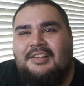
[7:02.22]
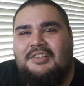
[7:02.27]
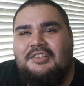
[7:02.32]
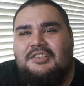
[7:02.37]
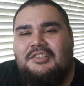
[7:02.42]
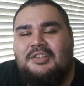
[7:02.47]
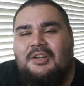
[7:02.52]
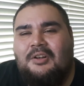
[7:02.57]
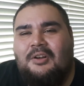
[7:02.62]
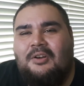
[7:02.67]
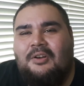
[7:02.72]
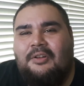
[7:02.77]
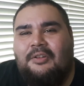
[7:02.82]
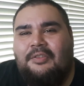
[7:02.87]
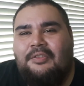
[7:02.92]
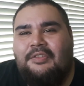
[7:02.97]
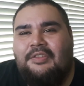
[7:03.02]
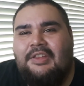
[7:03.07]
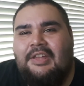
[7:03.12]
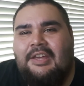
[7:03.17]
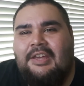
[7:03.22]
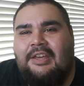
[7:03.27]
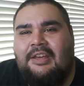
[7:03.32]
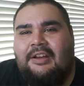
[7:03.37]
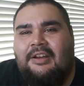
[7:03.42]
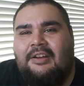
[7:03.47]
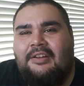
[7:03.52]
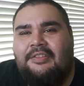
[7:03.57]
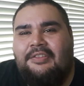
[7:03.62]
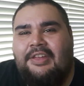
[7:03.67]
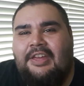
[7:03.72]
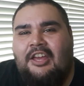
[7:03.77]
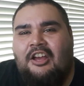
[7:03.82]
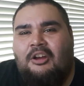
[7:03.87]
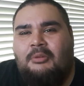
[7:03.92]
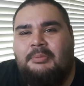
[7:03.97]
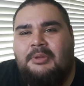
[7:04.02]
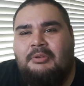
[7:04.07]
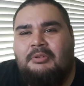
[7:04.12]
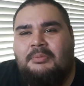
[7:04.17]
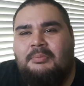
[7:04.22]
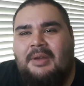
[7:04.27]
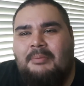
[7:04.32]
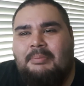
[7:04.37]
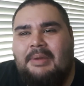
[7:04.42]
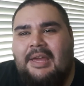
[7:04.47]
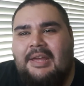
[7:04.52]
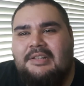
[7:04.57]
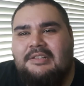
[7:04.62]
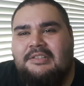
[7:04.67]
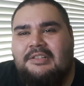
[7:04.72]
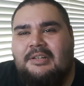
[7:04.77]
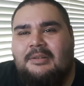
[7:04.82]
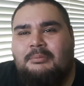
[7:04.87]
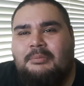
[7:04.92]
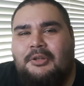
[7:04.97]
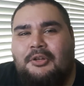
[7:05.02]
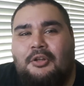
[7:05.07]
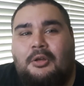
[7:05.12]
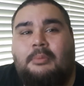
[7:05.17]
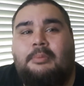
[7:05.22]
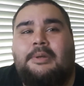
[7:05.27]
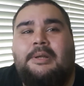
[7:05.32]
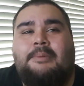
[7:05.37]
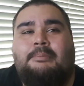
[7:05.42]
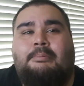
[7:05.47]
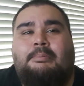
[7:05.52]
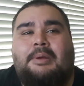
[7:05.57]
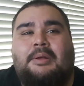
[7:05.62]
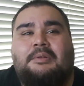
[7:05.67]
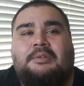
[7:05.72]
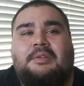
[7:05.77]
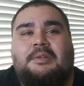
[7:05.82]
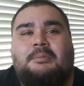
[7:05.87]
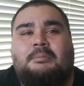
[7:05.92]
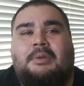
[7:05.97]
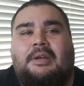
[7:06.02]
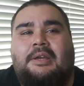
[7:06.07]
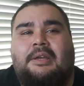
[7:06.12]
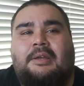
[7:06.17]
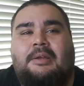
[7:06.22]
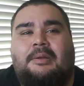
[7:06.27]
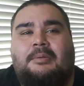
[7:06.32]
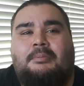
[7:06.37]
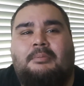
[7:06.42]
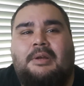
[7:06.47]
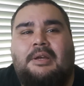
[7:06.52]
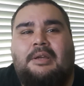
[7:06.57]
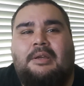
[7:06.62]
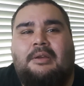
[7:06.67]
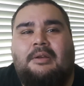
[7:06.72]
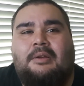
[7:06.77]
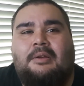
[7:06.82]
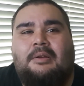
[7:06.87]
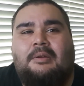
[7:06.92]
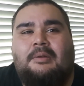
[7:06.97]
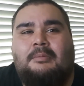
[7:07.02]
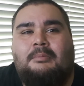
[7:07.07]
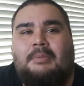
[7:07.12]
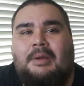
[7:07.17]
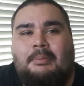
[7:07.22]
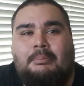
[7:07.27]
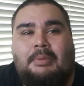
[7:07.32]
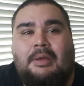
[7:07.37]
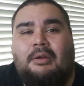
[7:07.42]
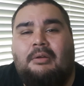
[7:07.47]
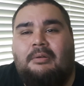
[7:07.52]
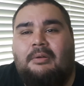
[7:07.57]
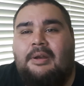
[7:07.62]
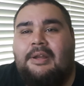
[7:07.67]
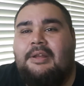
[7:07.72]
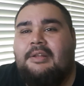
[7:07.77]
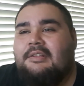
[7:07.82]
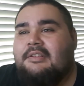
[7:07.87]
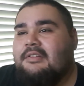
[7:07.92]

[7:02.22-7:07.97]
So they helped me with my pants up, but nobody belted my belt, right?